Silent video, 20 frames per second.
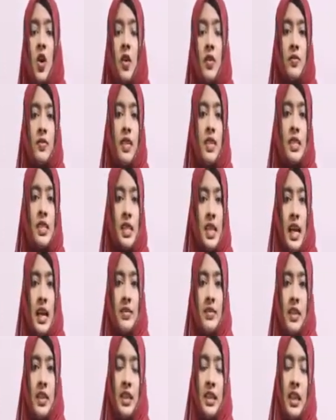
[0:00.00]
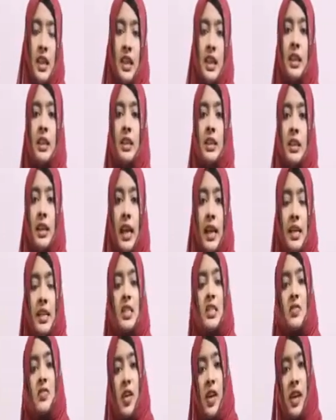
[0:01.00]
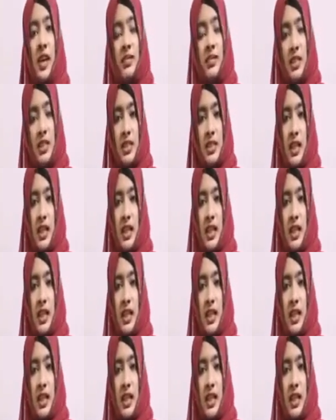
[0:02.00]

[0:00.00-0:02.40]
of the salivary duct. That is, whenever the